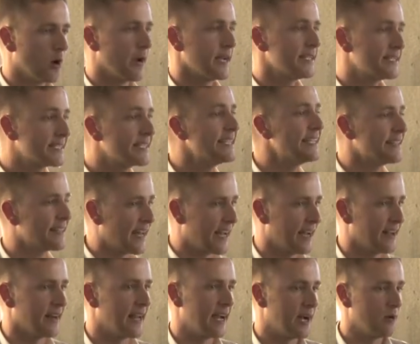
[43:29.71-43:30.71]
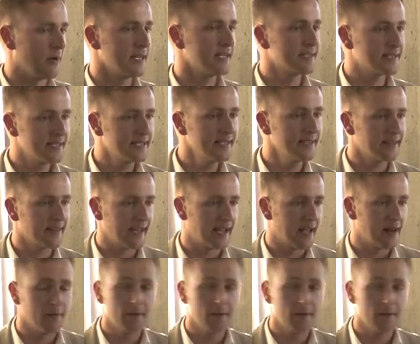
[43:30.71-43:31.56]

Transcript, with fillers: I see that now, I see that.